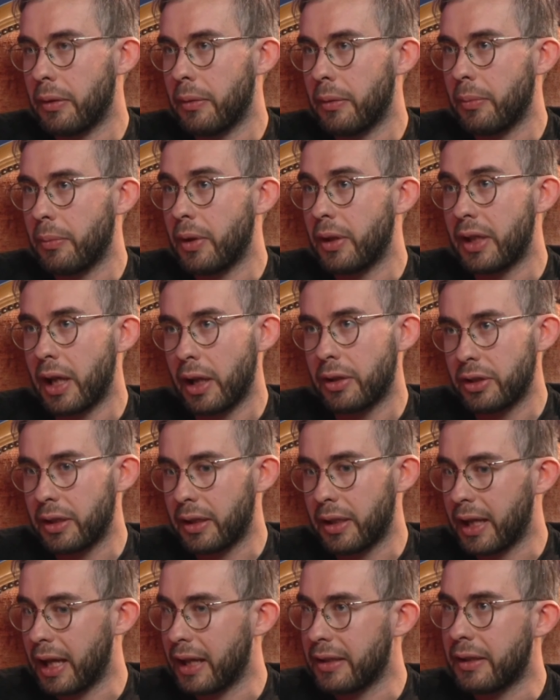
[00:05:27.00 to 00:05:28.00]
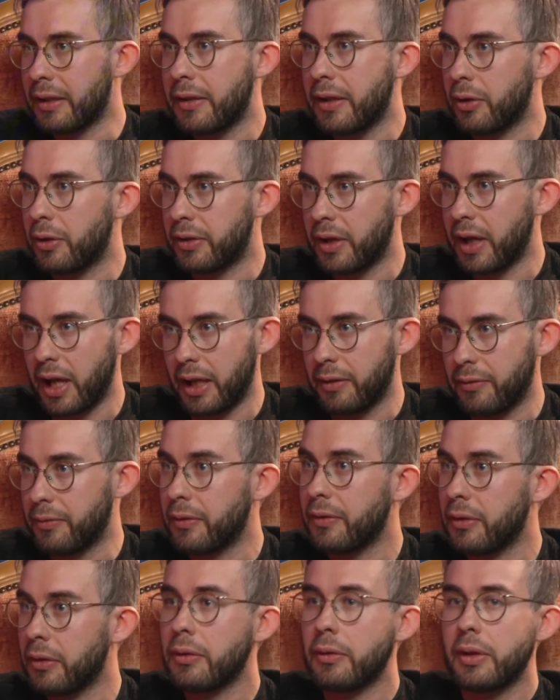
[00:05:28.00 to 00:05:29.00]
production has its own
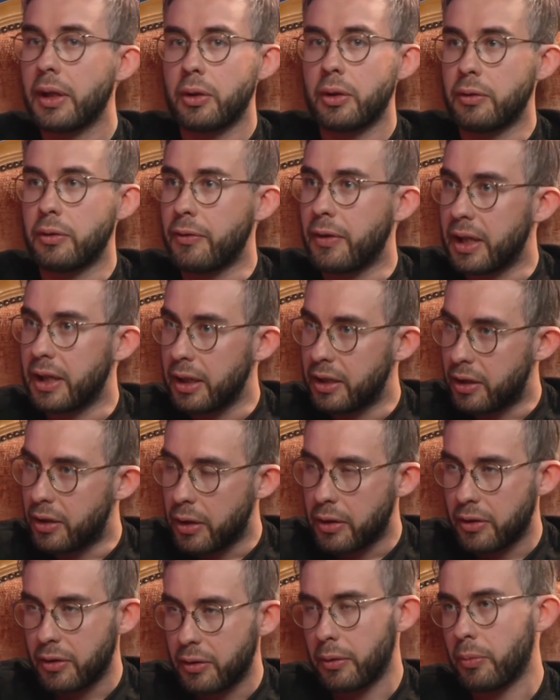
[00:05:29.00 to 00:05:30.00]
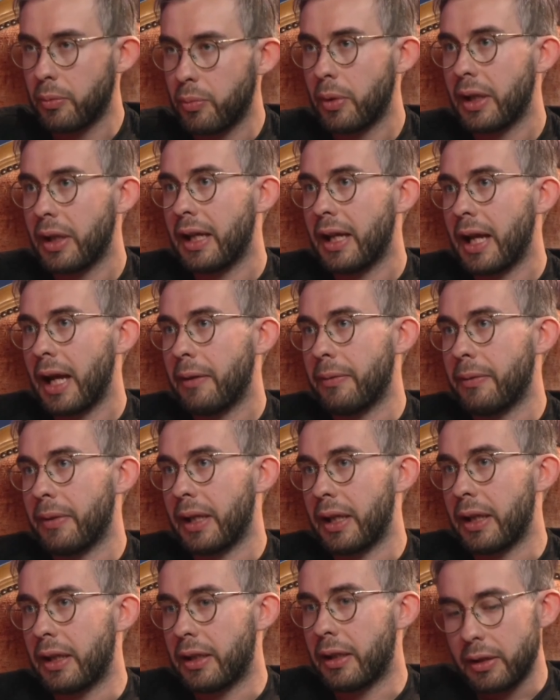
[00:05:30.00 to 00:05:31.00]
life. There are failures. We can have
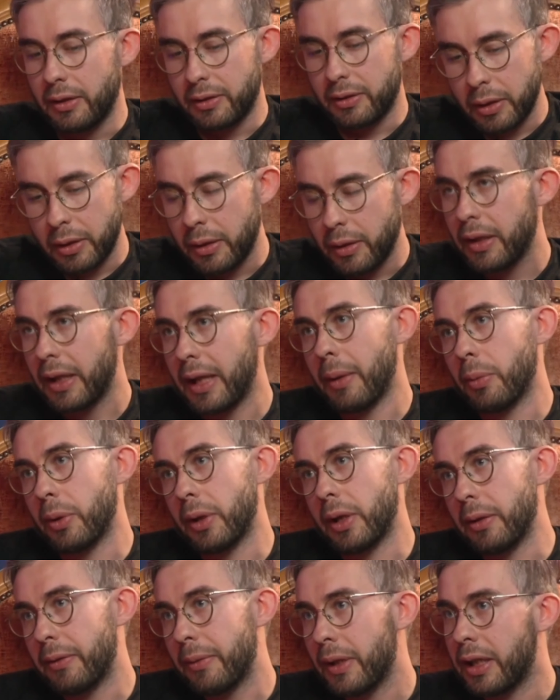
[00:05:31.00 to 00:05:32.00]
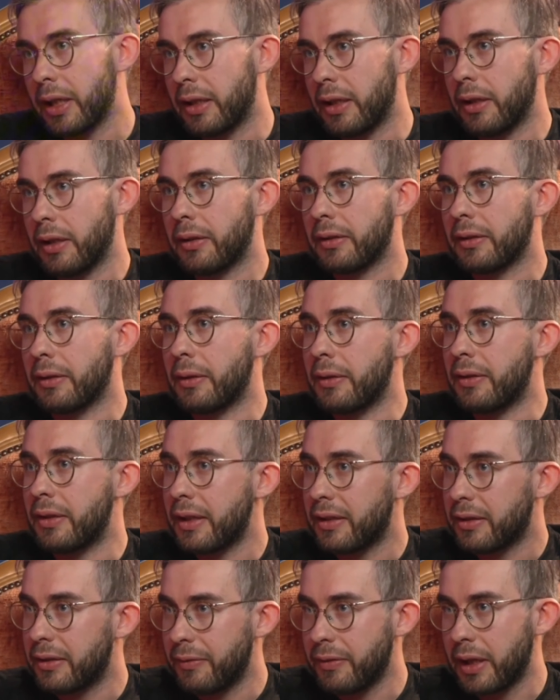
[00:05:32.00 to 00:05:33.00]
failures, network failures,
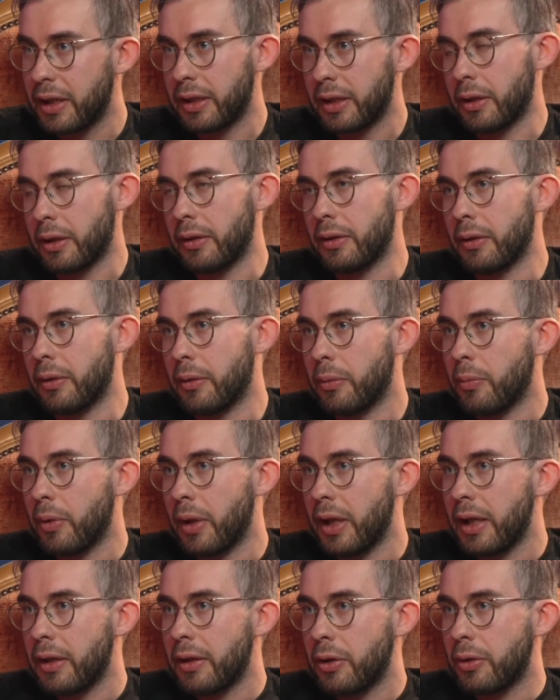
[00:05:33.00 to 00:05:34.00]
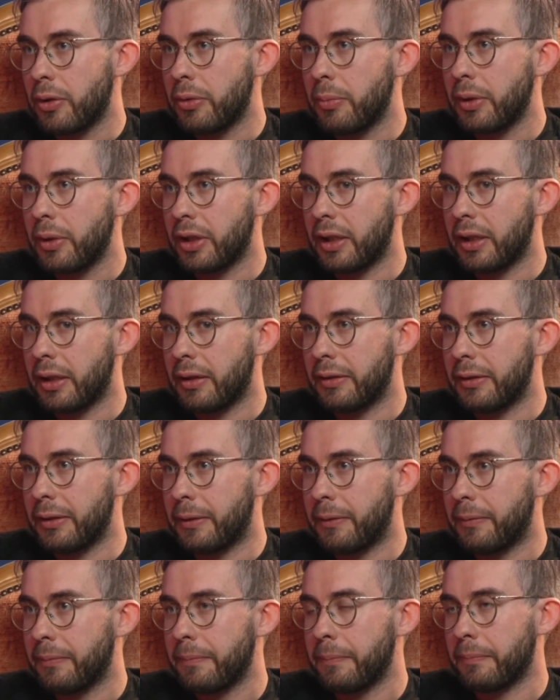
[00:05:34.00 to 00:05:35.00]
disk failures. We can lose machines.
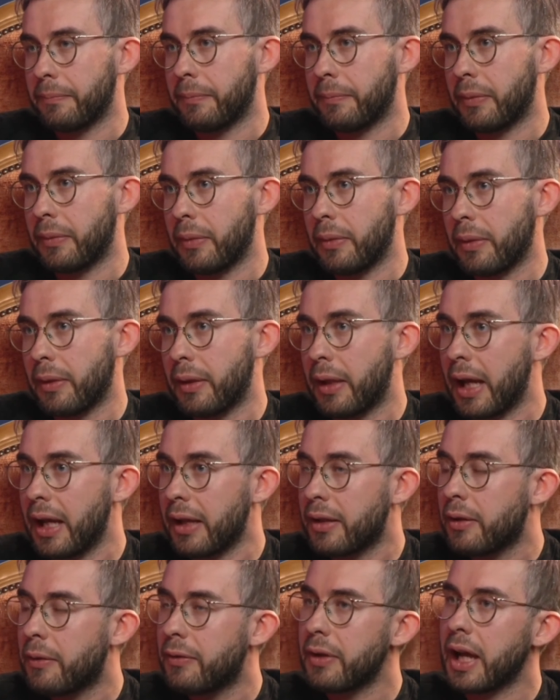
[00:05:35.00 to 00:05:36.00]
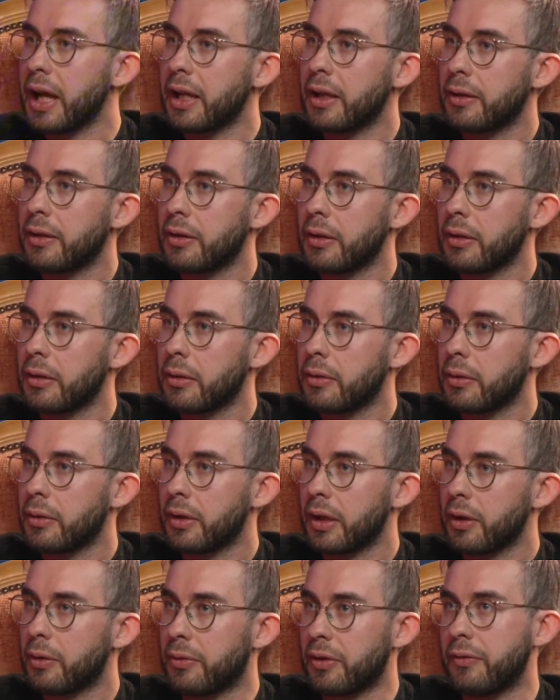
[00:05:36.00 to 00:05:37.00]
And the fact
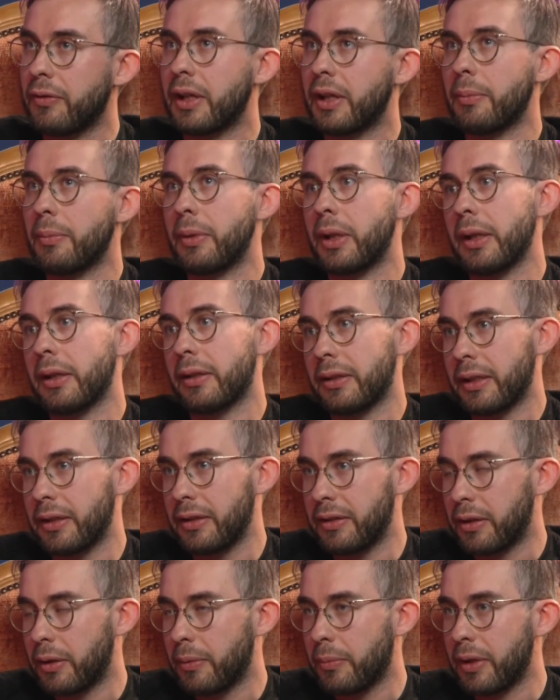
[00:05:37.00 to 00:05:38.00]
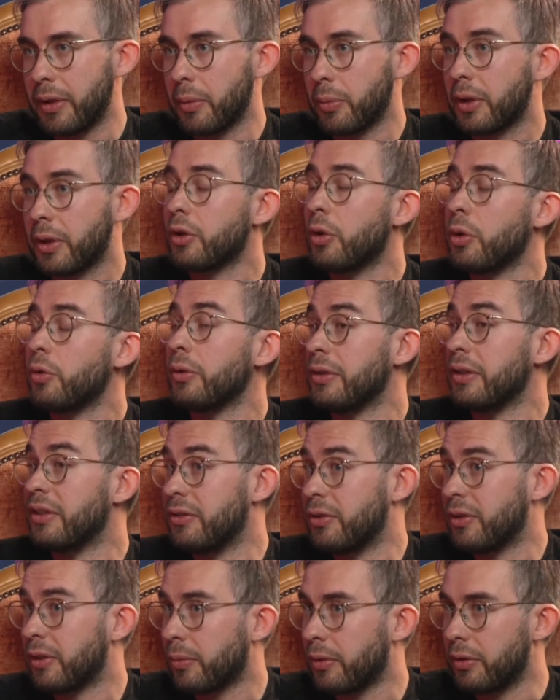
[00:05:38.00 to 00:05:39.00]
of developing a system that we call
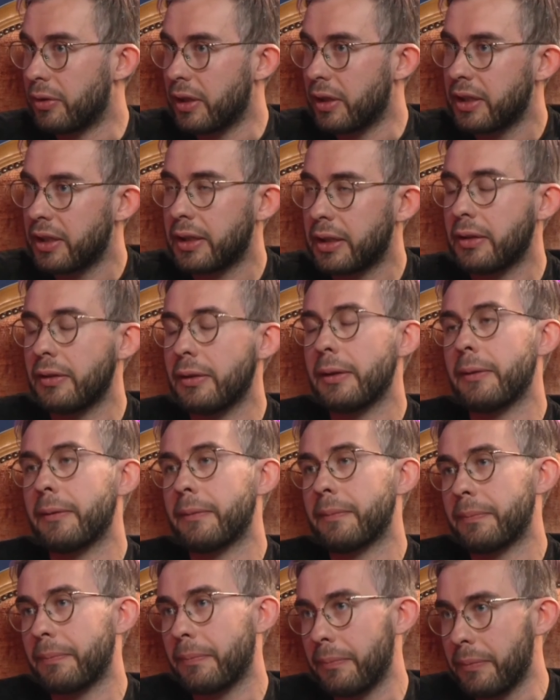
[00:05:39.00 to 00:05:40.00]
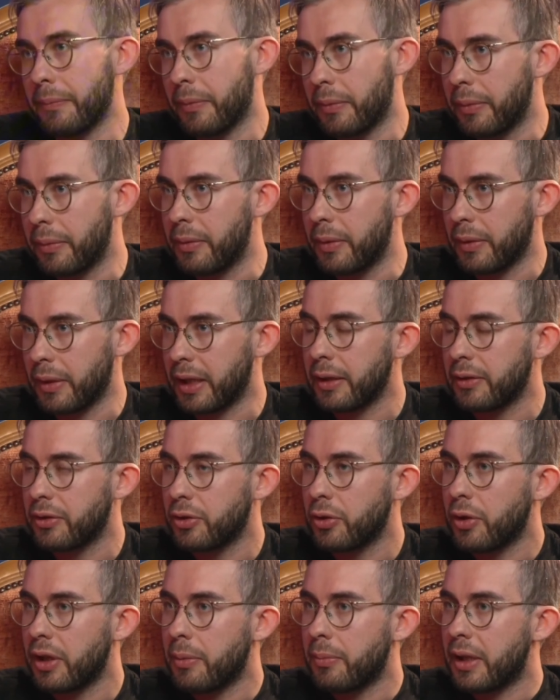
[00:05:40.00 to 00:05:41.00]
distributed is
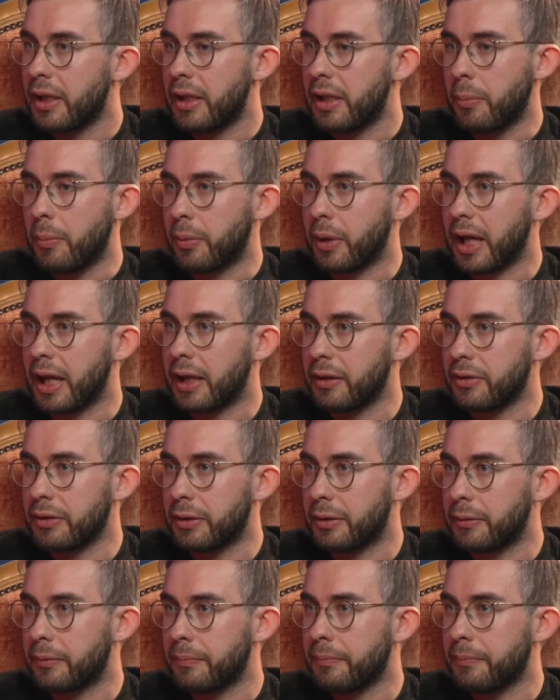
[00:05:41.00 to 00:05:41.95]
extremely complex.